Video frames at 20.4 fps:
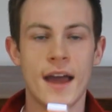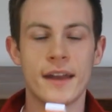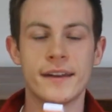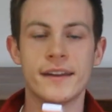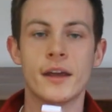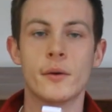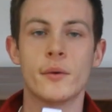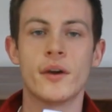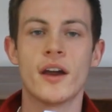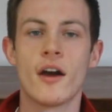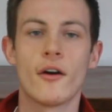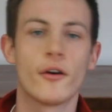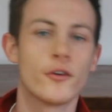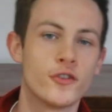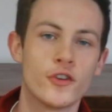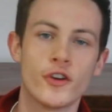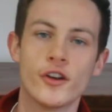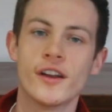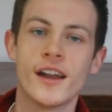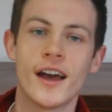And here we are, I'll
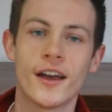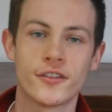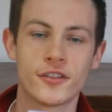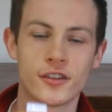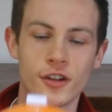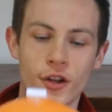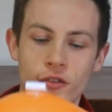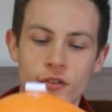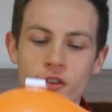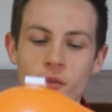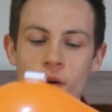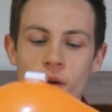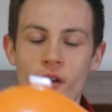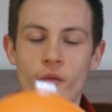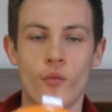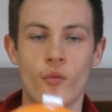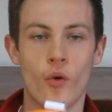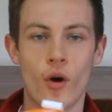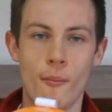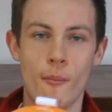show you a nice close-up
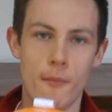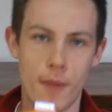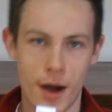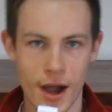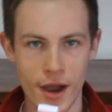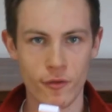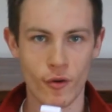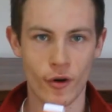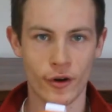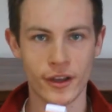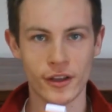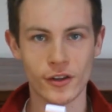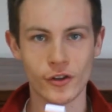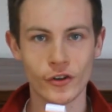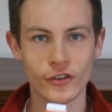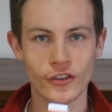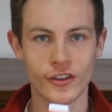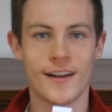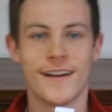of what my rocket looks